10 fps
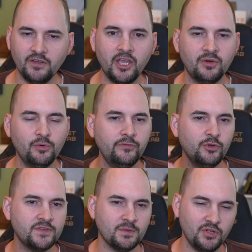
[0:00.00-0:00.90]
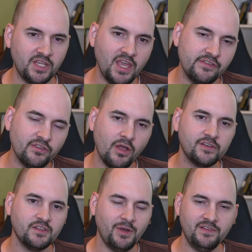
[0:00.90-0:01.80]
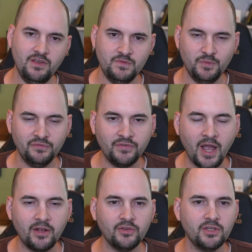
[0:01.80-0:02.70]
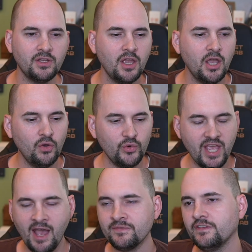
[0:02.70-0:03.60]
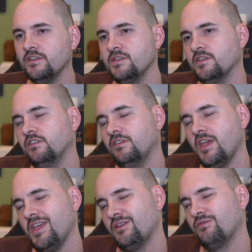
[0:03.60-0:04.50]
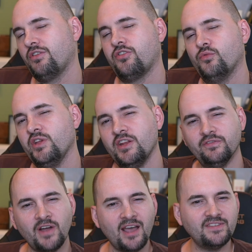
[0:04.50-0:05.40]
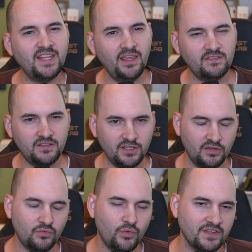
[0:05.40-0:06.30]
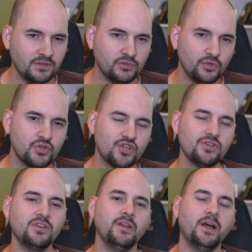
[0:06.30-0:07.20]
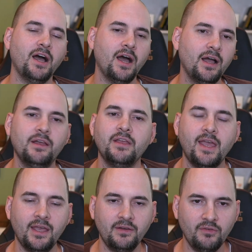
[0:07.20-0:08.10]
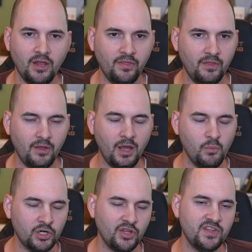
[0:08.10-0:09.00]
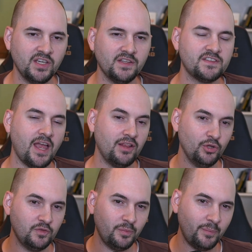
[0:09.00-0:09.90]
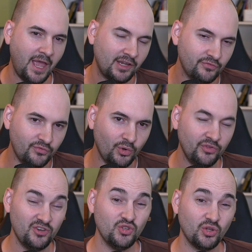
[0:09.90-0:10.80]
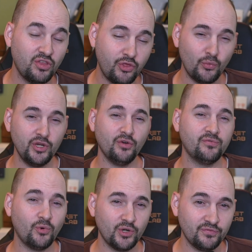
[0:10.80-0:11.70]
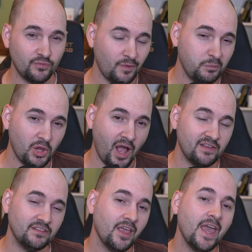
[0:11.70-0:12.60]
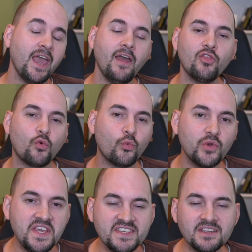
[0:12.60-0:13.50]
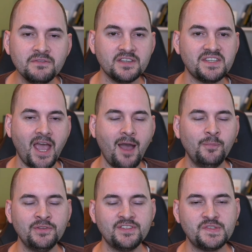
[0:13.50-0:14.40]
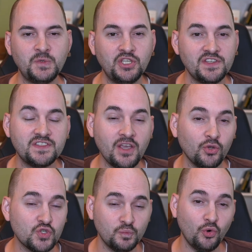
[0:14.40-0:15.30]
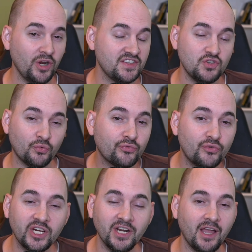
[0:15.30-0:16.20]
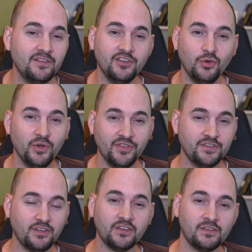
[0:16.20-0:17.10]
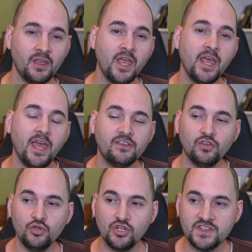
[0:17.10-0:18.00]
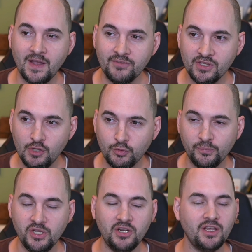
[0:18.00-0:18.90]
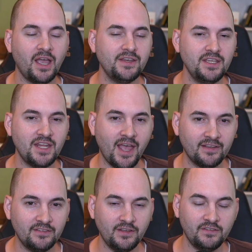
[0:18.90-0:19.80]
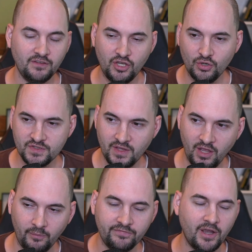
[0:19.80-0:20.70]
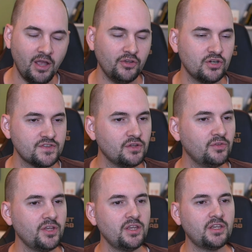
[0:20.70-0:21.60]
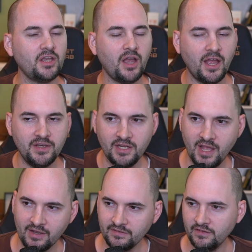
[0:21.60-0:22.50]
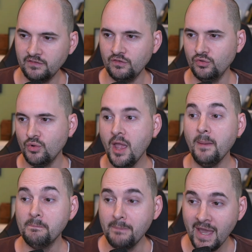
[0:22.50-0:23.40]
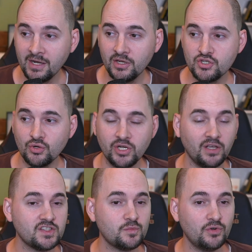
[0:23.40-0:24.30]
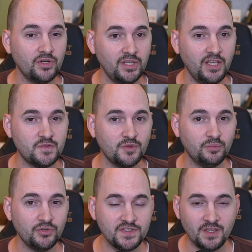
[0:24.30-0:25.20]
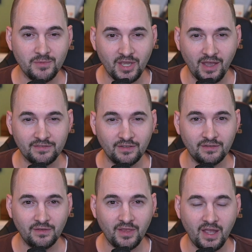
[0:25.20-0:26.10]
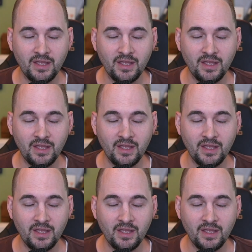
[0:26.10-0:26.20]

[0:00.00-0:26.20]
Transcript: and in reviewing some of the case logs that my team's been filing, we have seen this take three to five days to get resolution. Uh, and um, on one of the tickets, I looked back and forth. It took three or four different replies. And the reason this happens is because seller support has no freaking idea what this is. And so you just have to keep repeating I need access. Here's the help file. Here's the link. I need access to manage your customer engagement. Please give me access to that.